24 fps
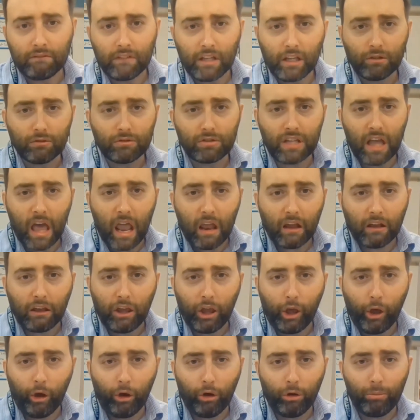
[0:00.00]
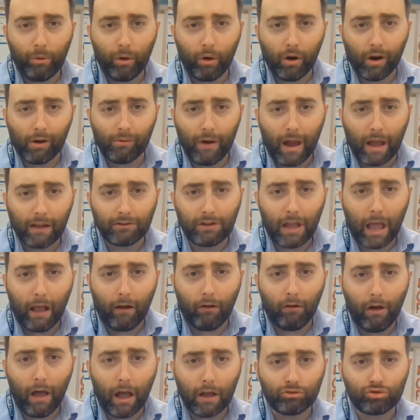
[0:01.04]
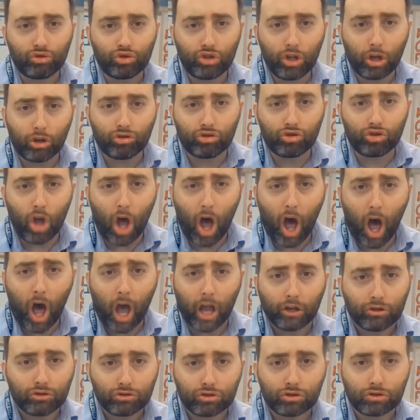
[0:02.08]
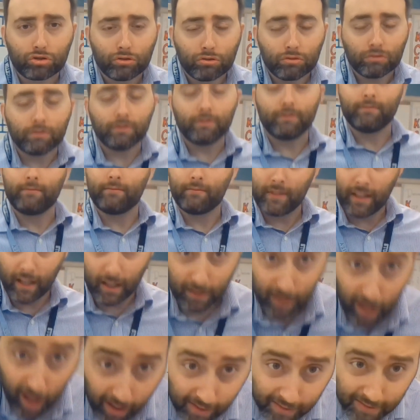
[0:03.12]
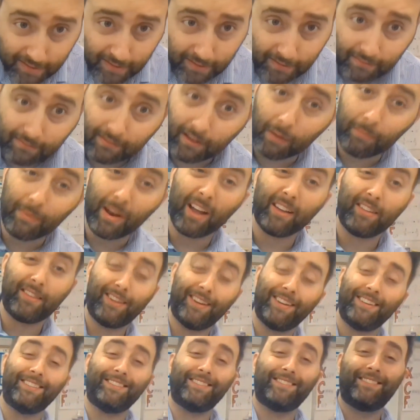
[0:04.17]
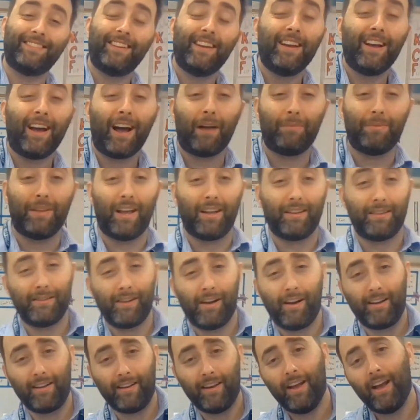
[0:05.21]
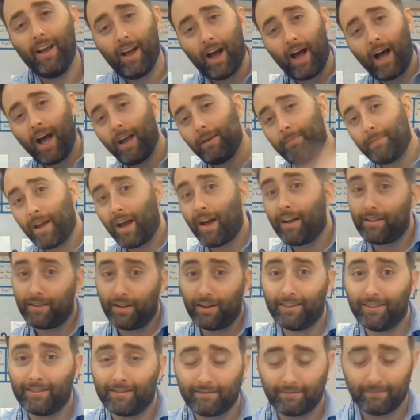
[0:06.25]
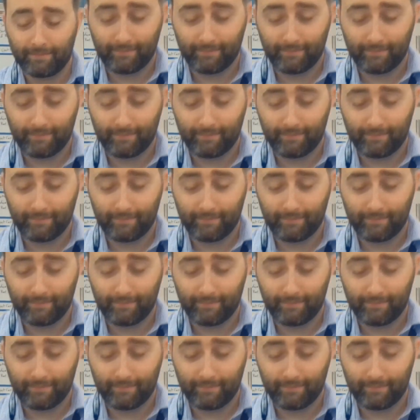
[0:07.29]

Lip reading: You said a cube or a rectangle had 6 sides. It does. I'm not done. I'm not done. I'm not done.